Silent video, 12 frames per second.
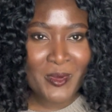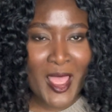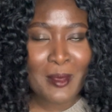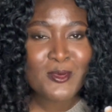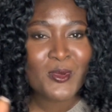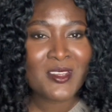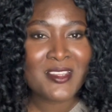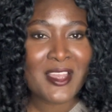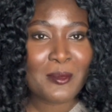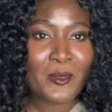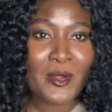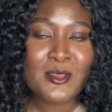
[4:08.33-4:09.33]
Perhaps one day
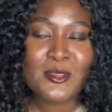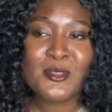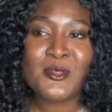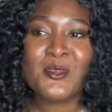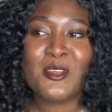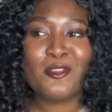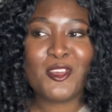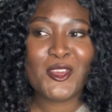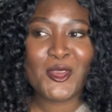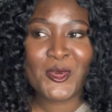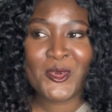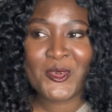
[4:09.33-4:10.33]
I'm going to do a
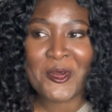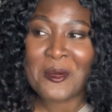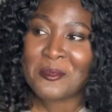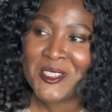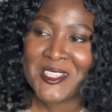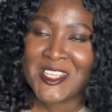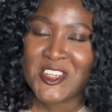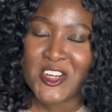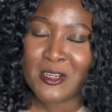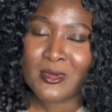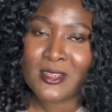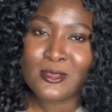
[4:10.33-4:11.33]
video completely in
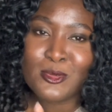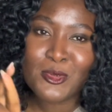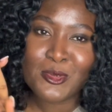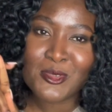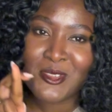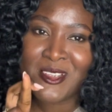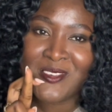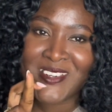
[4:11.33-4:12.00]
German. Who knows?